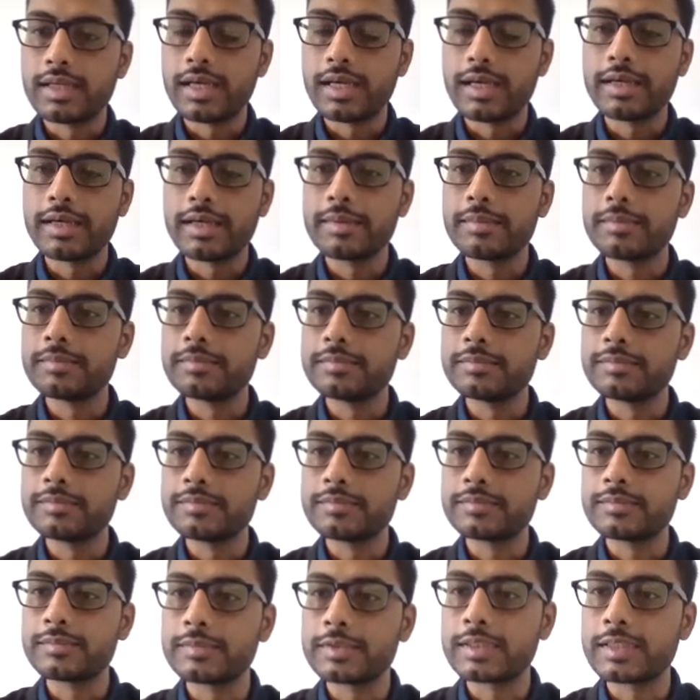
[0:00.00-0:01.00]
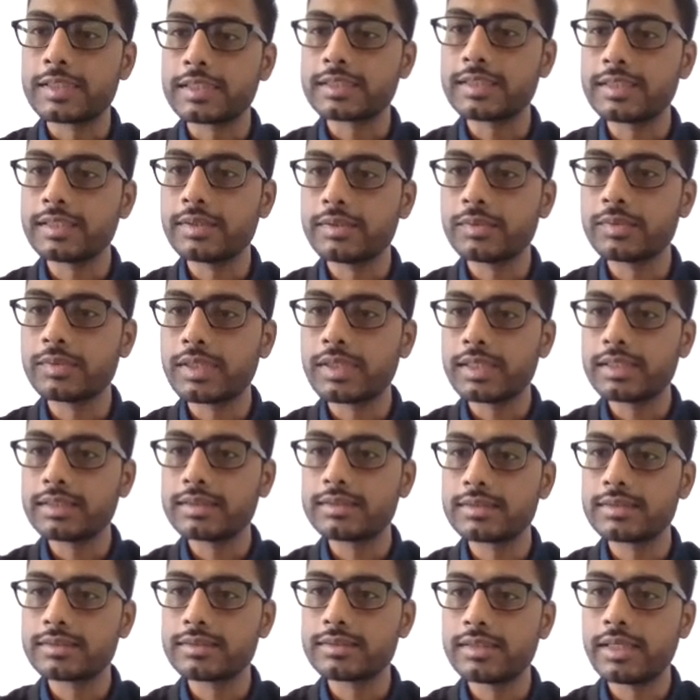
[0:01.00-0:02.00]
I'm trusting you
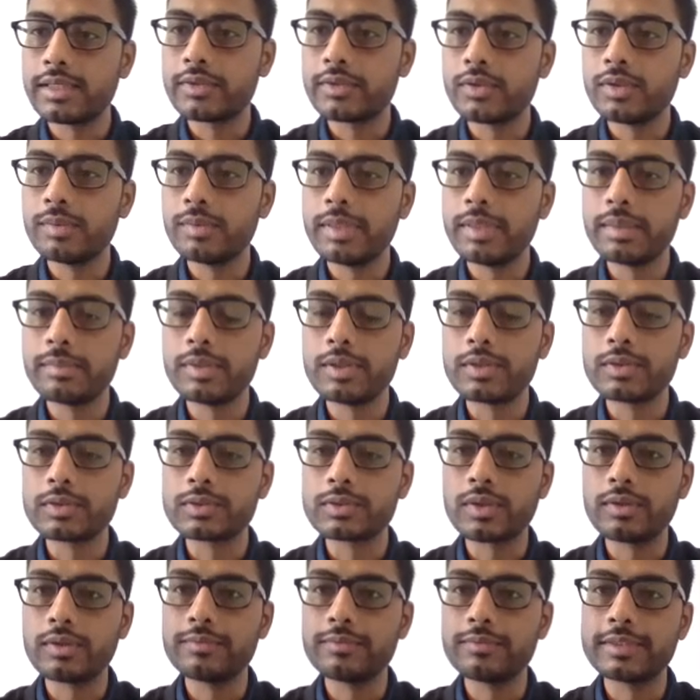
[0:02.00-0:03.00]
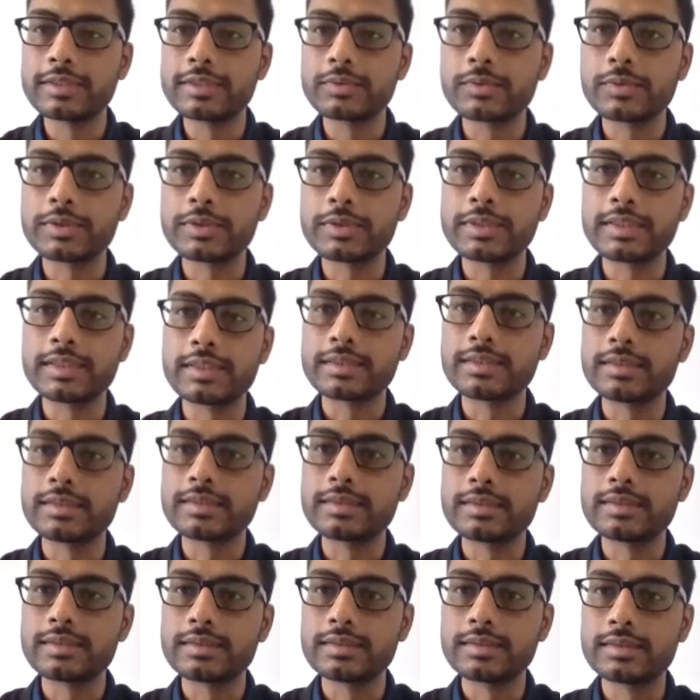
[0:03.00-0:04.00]
guys that you'll be able to solve this question
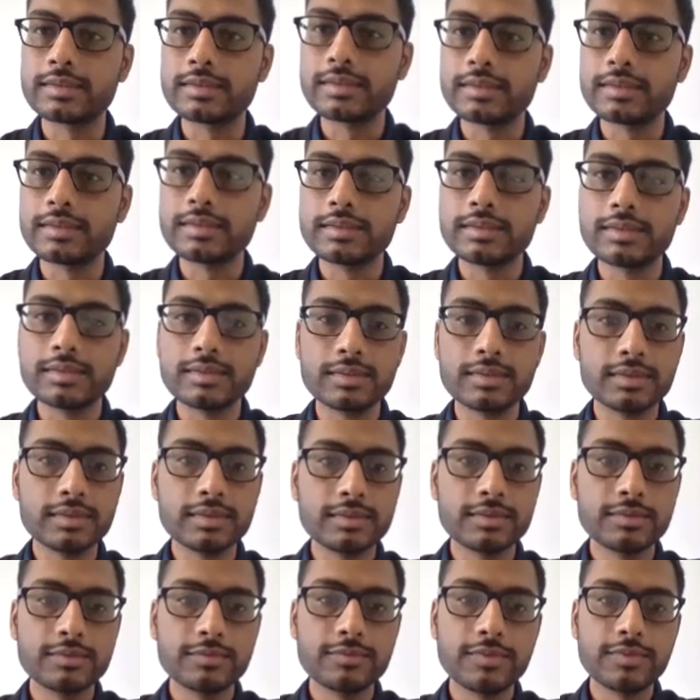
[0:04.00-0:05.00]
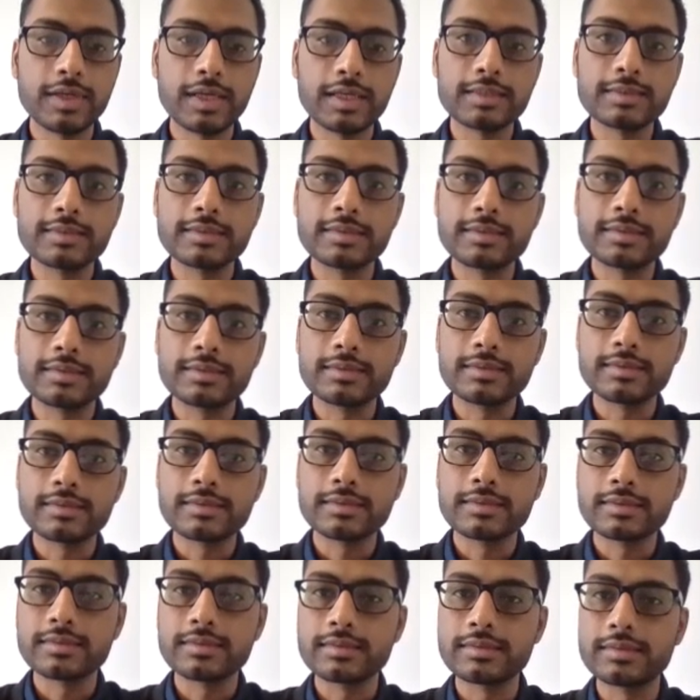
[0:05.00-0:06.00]
fast.
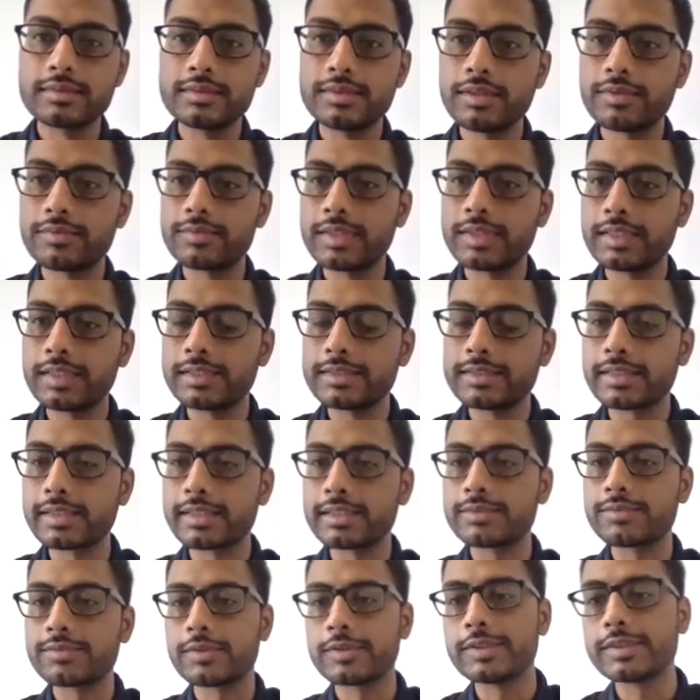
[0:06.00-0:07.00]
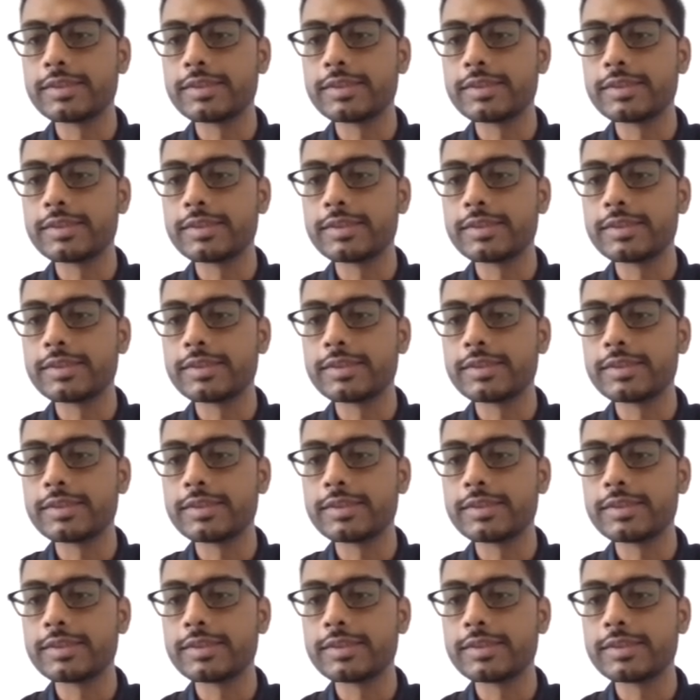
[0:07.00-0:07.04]
You have 30 seconds for